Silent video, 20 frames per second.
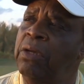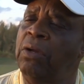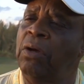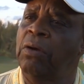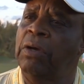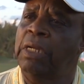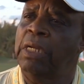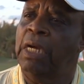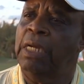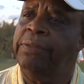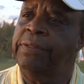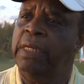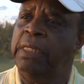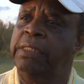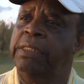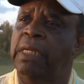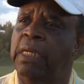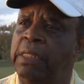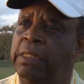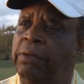You know, and I
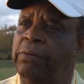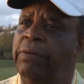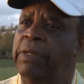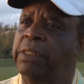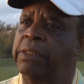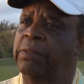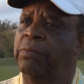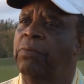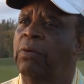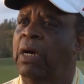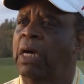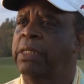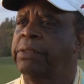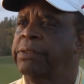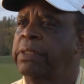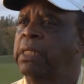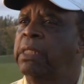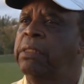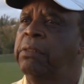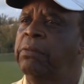think, and the reason why I
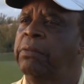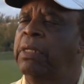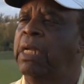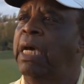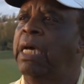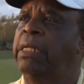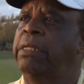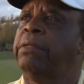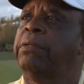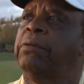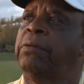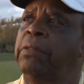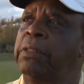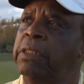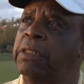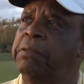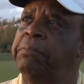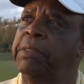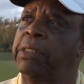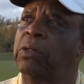said do not do
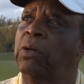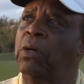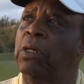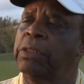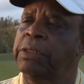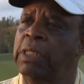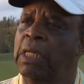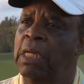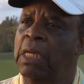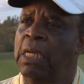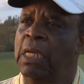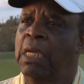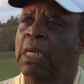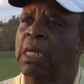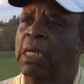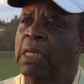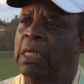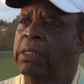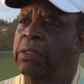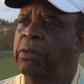it is because,
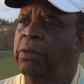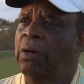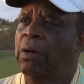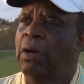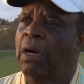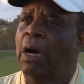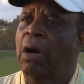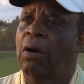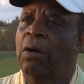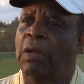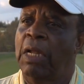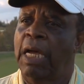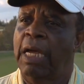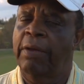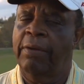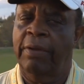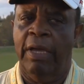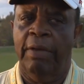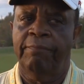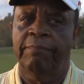you know, all I
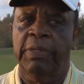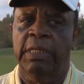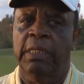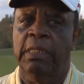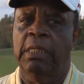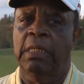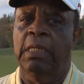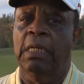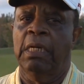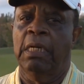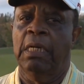have been,